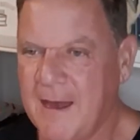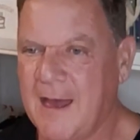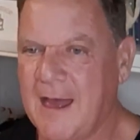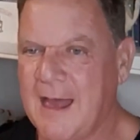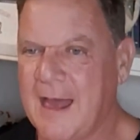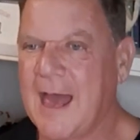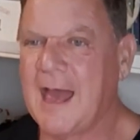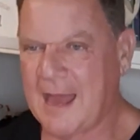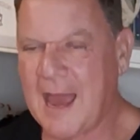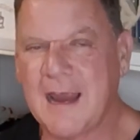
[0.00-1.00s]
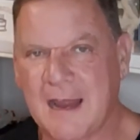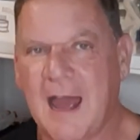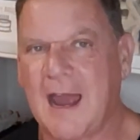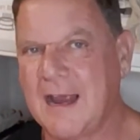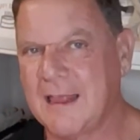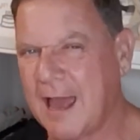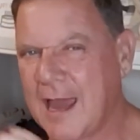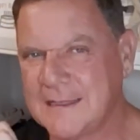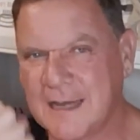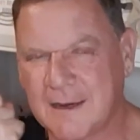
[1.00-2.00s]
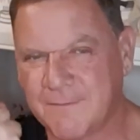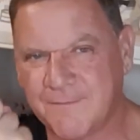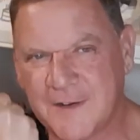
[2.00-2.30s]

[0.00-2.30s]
Uh, I, I, I take a